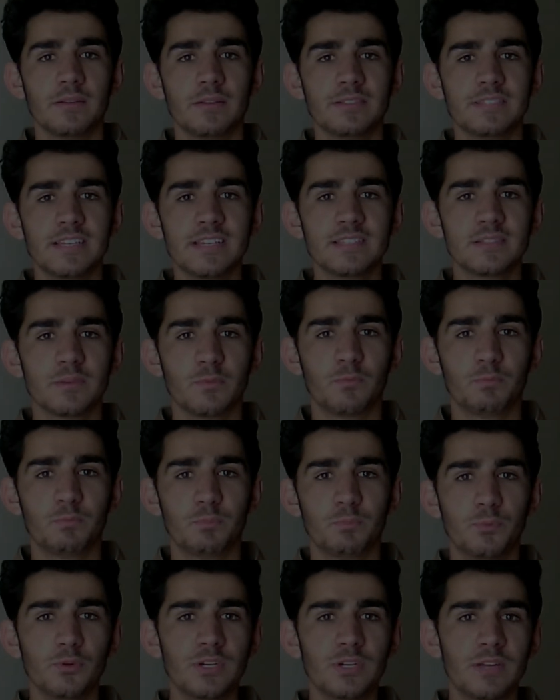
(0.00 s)
just
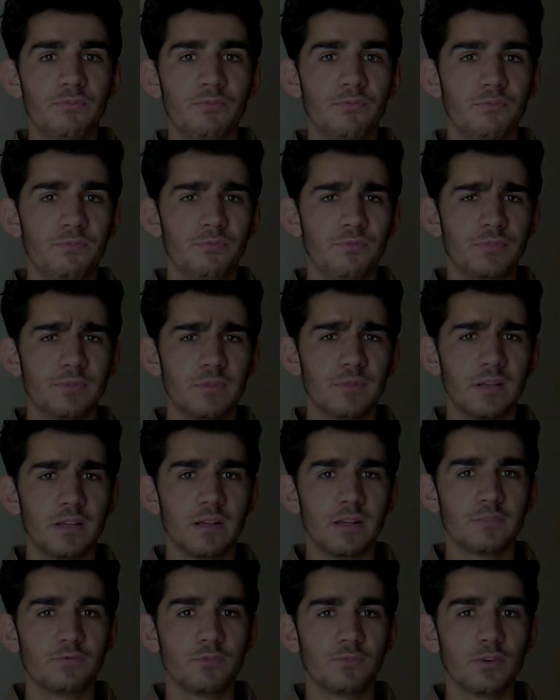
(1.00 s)
put a
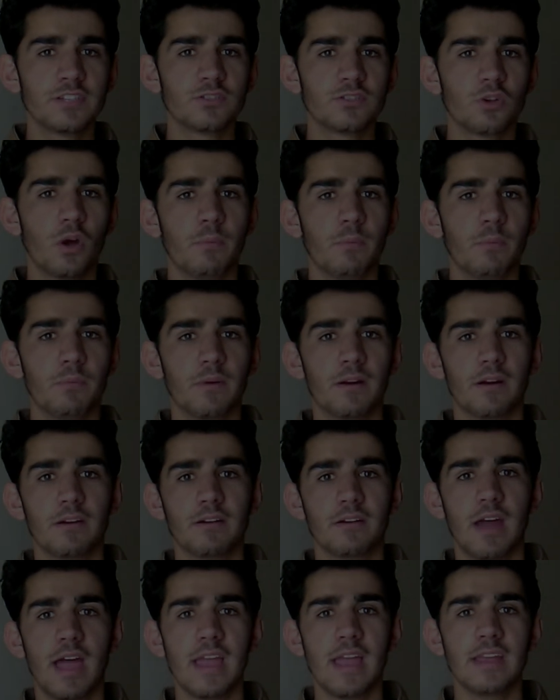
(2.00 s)
full stop
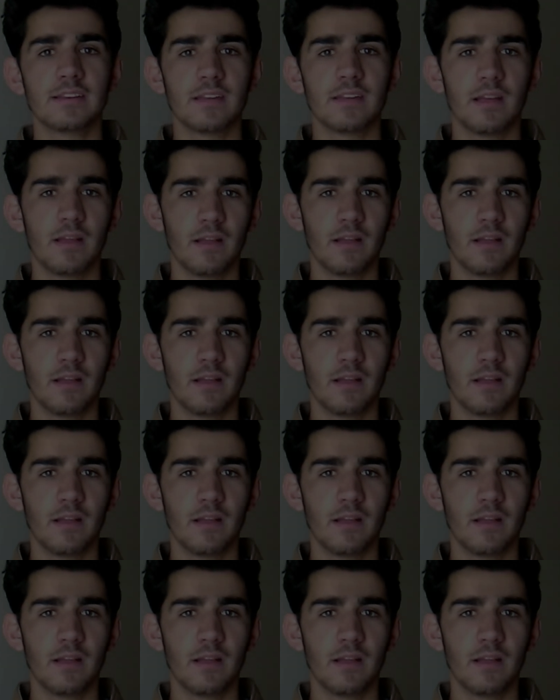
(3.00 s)
right